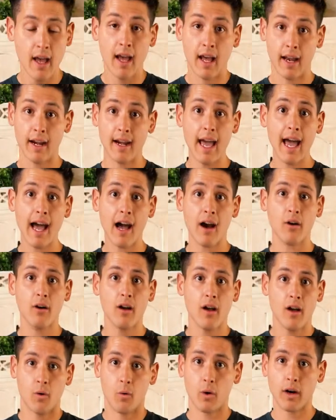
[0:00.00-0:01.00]
And now
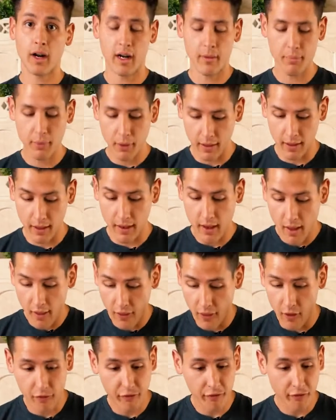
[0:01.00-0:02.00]
we're gonna put
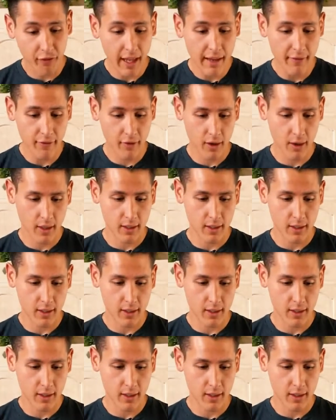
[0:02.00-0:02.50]
the flavor on